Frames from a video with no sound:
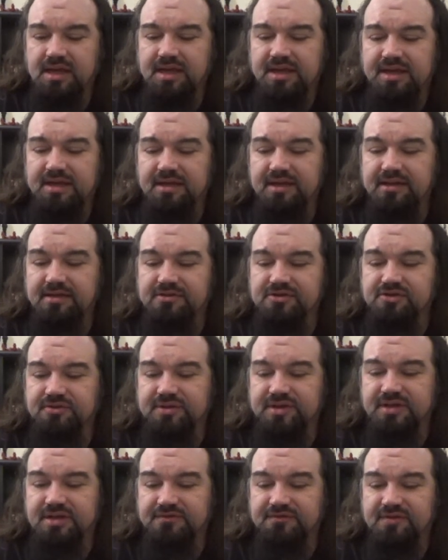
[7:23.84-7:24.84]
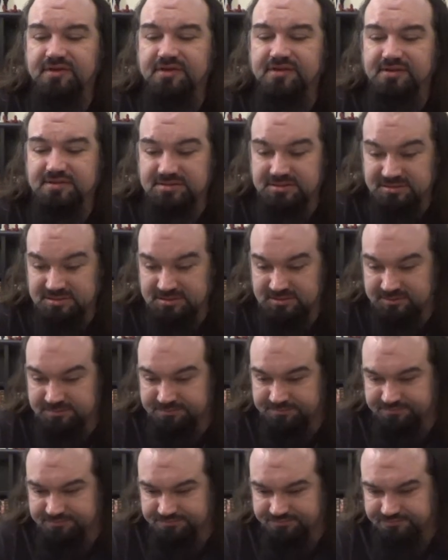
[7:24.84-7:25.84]
is showing a difference...
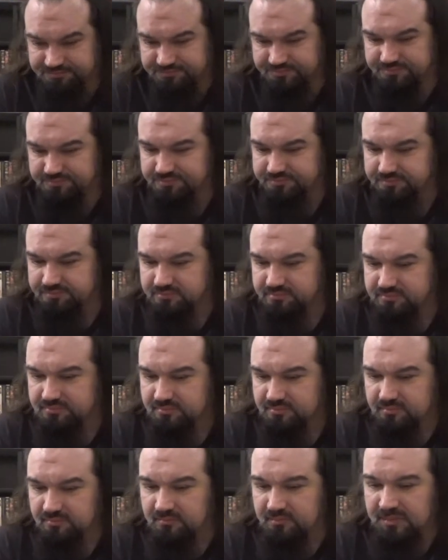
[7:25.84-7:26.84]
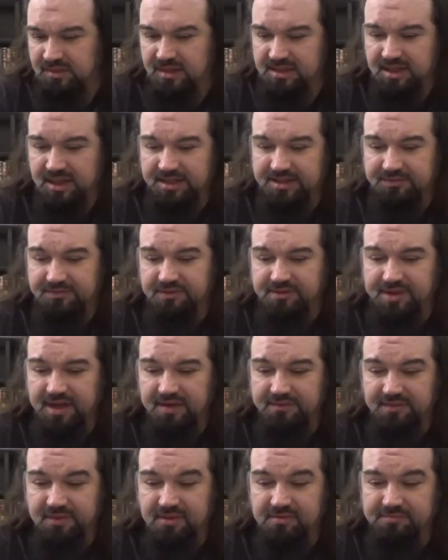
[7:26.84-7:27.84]
a different side
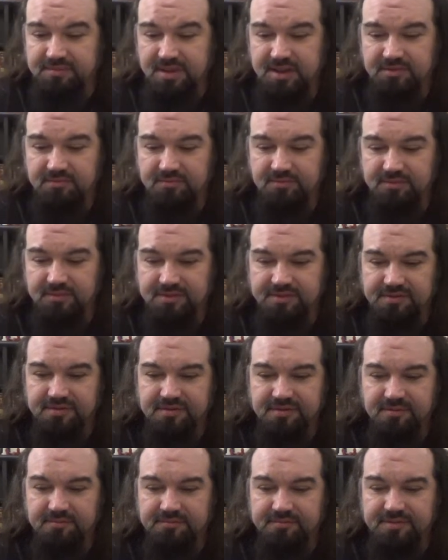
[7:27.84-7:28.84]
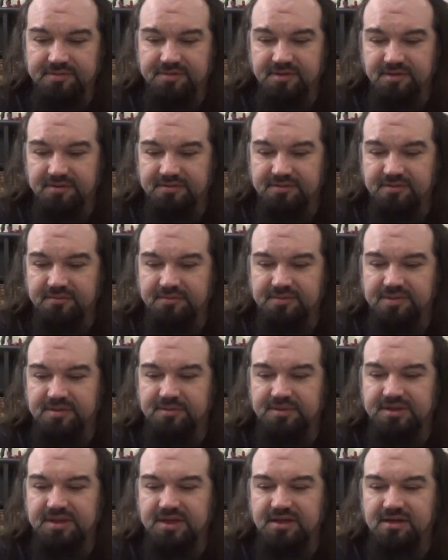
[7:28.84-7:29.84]
of things, but with still some
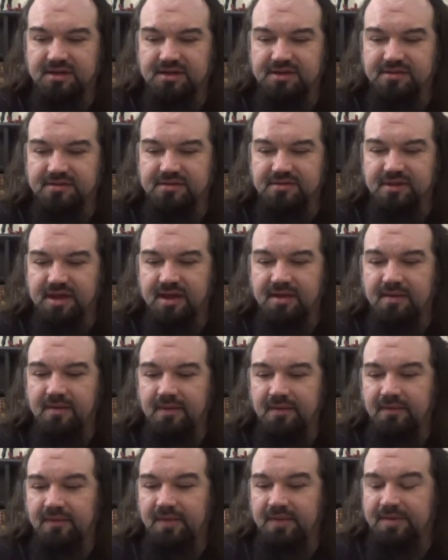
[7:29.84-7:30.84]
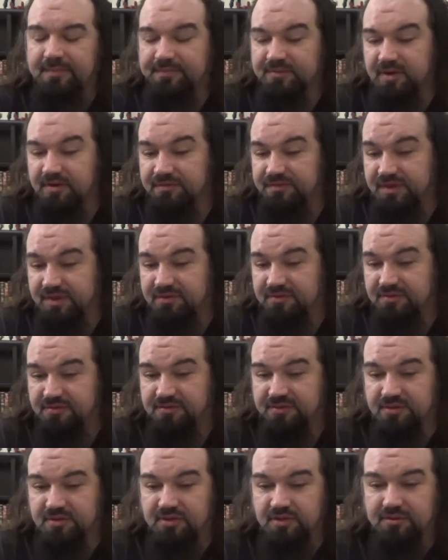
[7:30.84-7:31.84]
similarities to... You know, things are
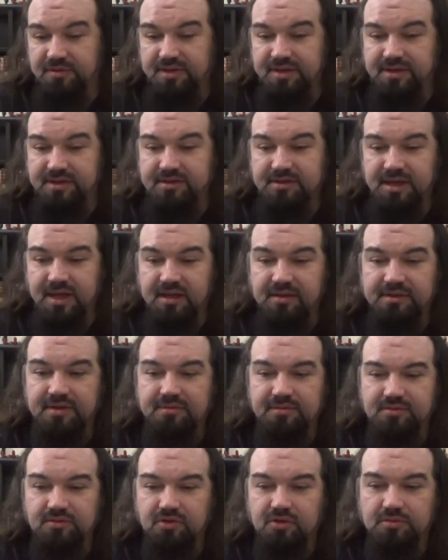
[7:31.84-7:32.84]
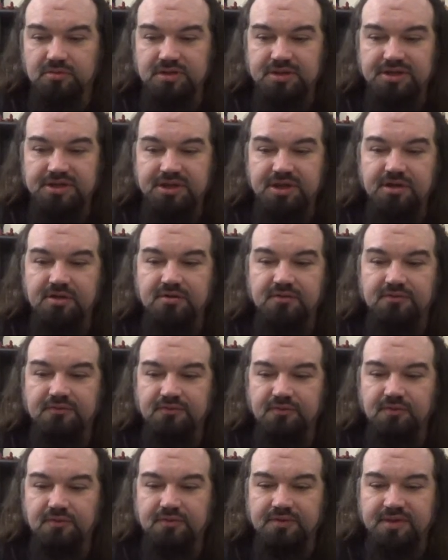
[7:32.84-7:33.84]
still going how they would normally go
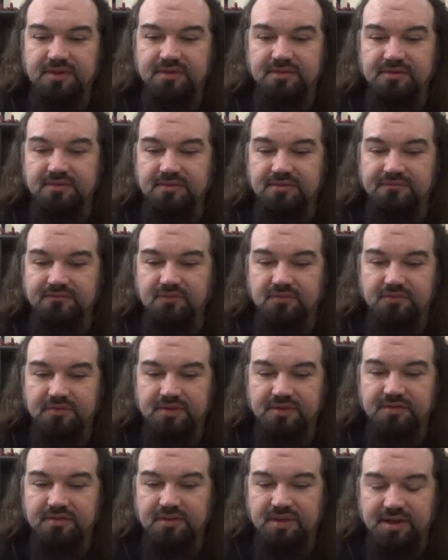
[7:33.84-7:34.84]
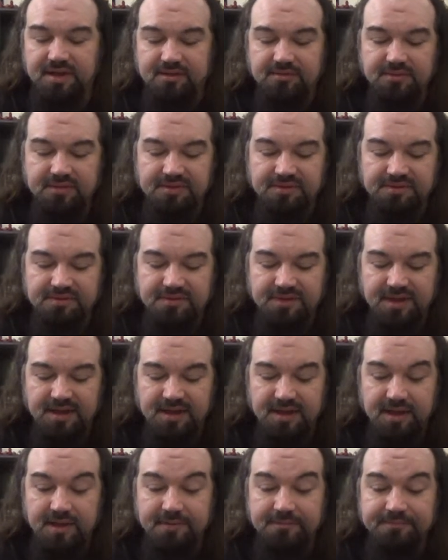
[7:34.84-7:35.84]
for this. Like with
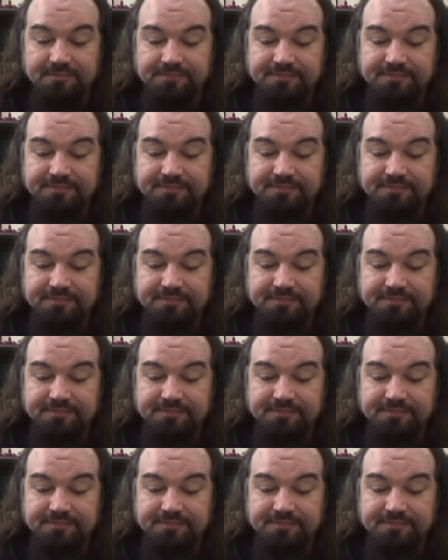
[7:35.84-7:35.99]
like